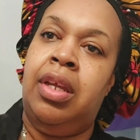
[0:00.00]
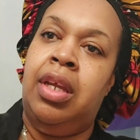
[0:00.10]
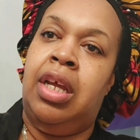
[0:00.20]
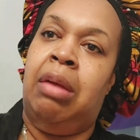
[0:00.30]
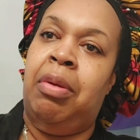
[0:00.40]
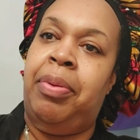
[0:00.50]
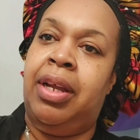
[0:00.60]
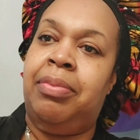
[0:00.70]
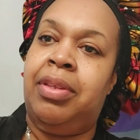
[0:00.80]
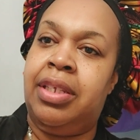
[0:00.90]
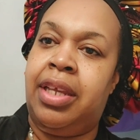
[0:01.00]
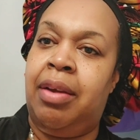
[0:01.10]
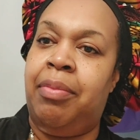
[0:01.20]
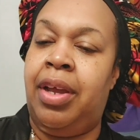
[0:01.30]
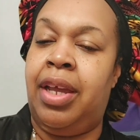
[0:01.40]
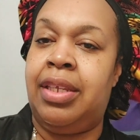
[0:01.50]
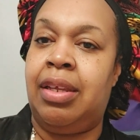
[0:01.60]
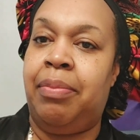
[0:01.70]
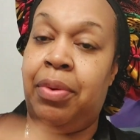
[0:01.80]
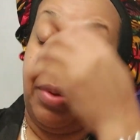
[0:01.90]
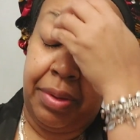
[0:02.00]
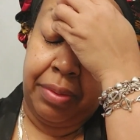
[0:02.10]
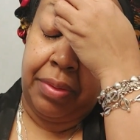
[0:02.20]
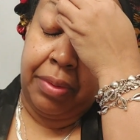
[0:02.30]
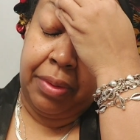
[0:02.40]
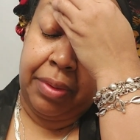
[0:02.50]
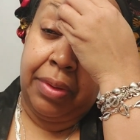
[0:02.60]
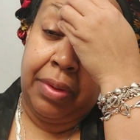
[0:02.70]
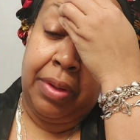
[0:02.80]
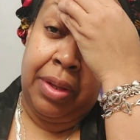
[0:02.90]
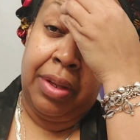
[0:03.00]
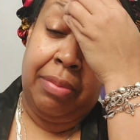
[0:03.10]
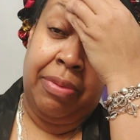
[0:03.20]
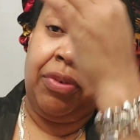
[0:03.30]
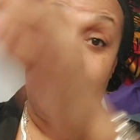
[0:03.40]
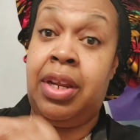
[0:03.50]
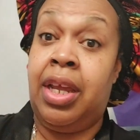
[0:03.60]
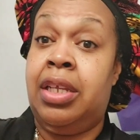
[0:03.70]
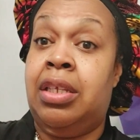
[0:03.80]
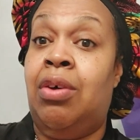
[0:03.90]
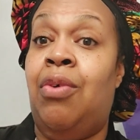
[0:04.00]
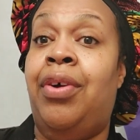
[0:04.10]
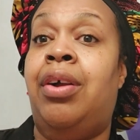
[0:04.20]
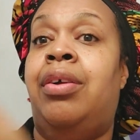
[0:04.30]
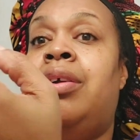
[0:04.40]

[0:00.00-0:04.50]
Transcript: I'm going to pick up this camera at some point before the day is over.